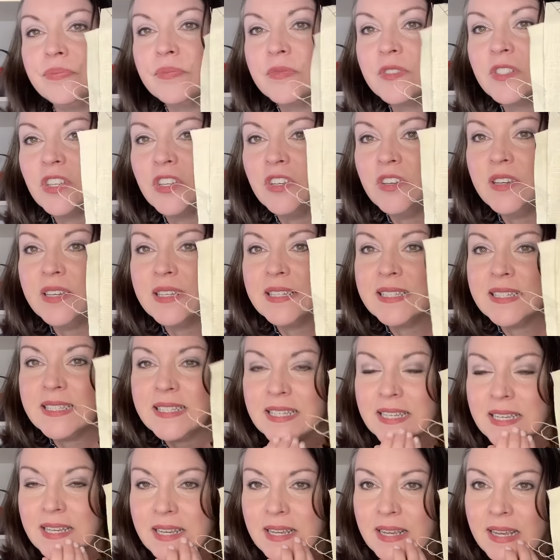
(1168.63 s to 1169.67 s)
So you can
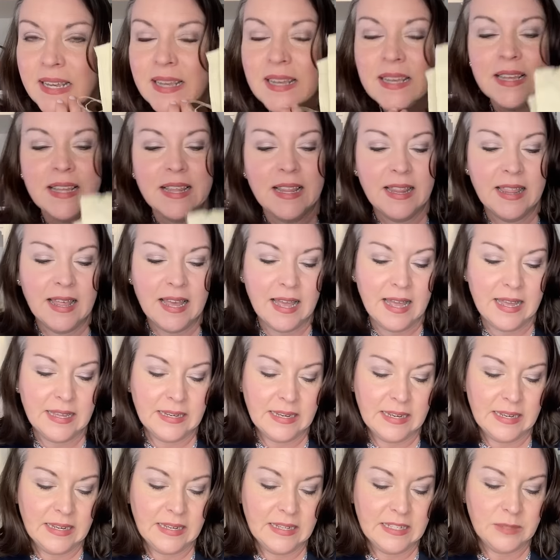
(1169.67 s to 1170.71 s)
see
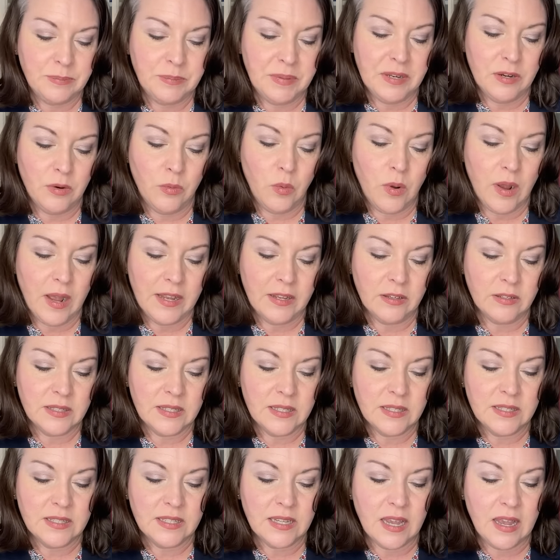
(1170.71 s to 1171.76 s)
that it has been a while
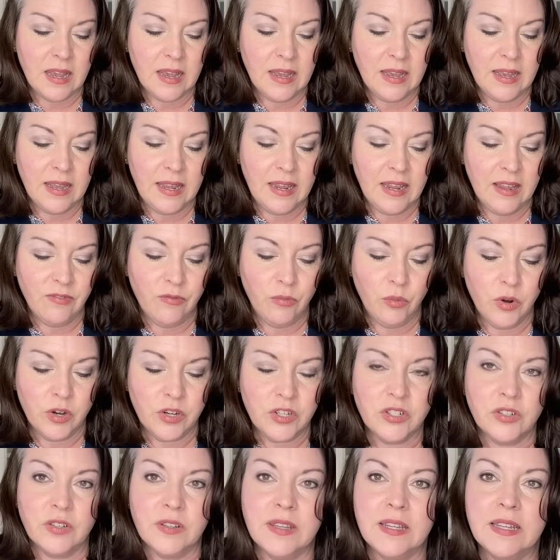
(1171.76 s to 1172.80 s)
since I have
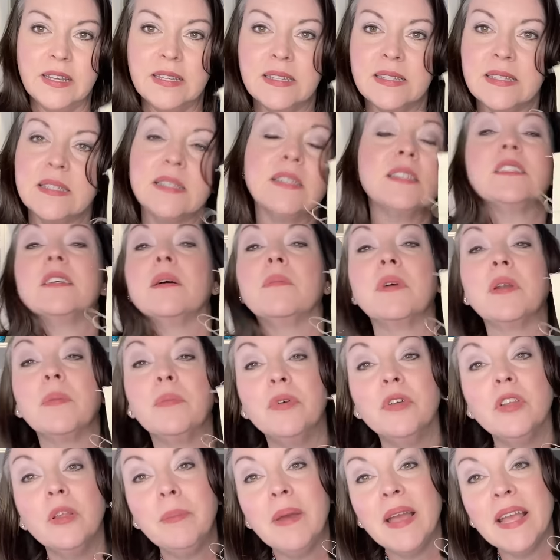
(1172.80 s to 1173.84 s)
worked on this. So I'm going to
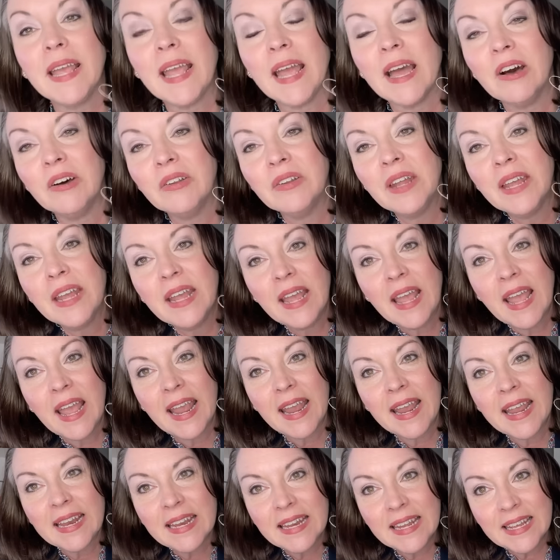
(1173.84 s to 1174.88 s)
pull it back out
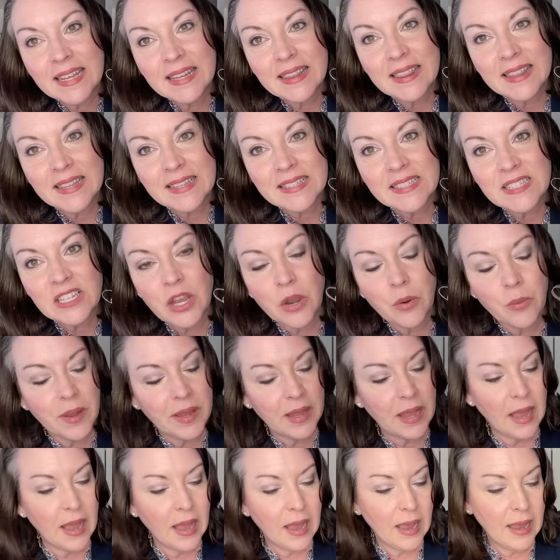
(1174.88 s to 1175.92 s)
and get this
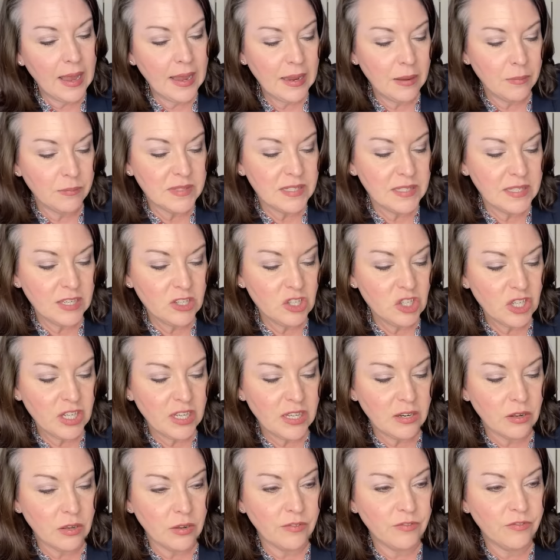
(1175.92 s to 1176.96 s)
going. I am stitching
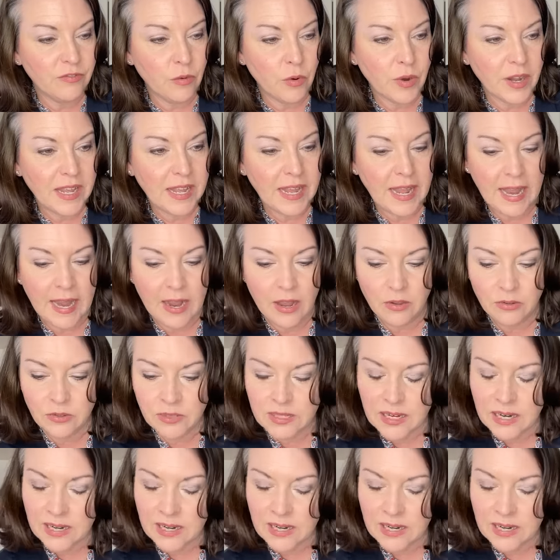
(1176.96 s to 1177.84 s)
it on forty count.